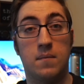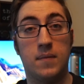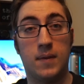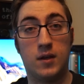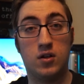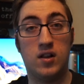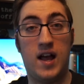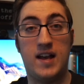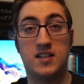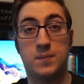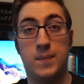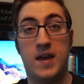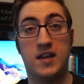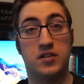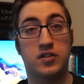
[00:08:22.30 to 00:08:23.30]

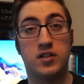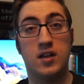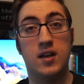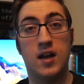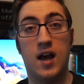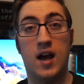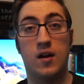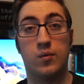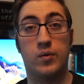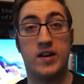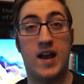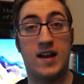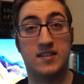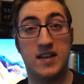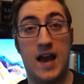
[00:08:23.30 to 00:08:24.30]
class-based
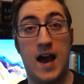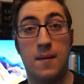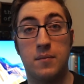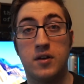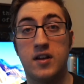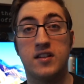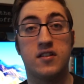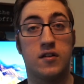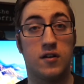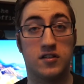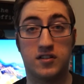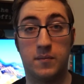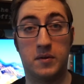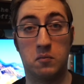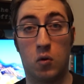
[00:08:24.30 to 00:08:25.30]
React app into
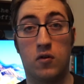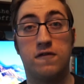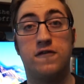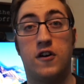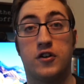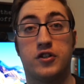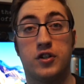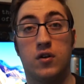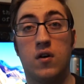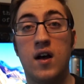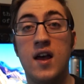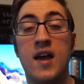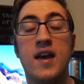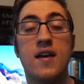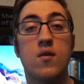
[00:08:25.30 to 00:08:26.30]
something more functional.
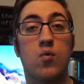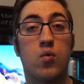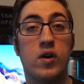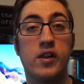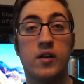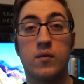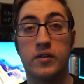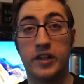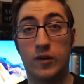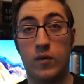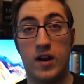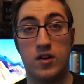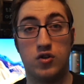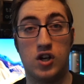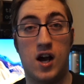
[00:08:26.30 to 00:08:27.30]
Really, really
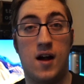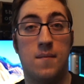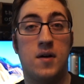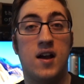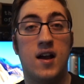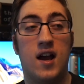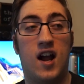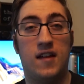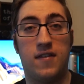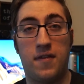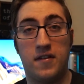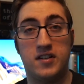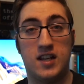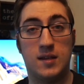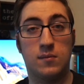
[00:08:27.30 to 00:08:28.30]
great job that the
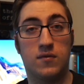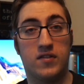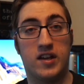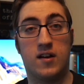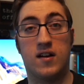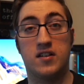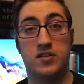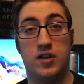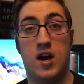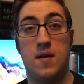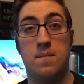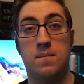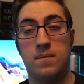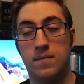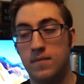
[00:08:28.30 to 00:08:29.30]
team over there has done.
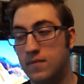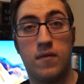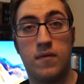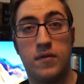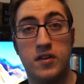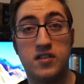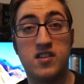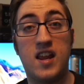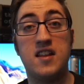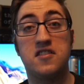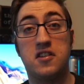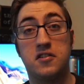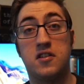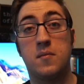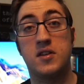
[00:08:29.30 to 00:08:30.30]
The state
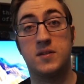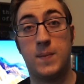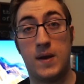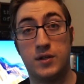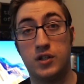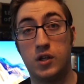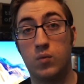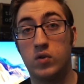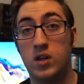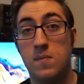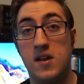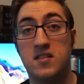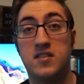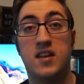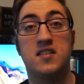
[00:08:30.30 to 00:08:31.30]
system especially really
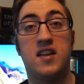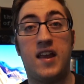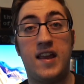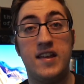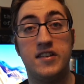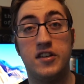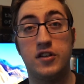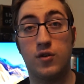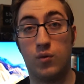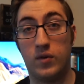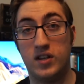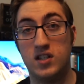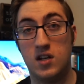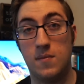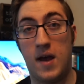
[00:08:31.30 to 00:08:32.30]
makes things easy to
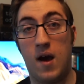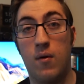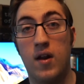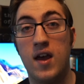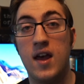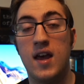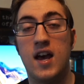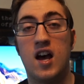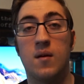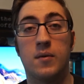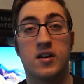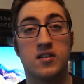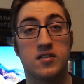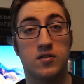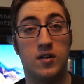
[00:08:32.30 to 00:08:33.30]
reason about
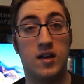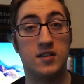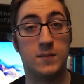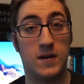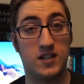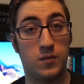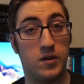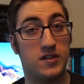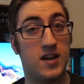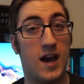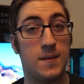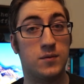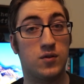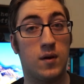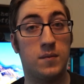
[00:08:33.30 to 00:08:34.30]
because, especially with
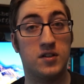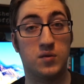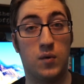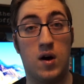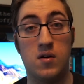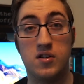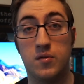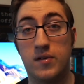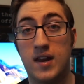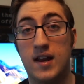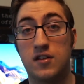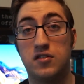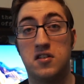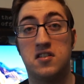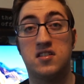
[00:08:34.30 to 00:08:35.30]
TypeScript as well, you can
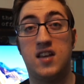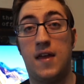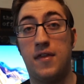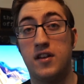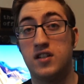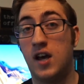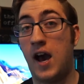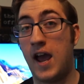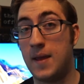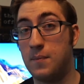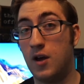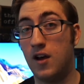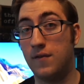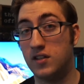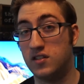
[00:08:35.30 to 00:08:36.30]
actually set the type
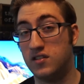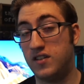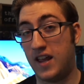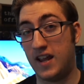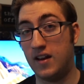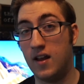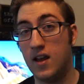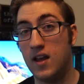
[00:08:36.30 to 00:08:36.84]
of a state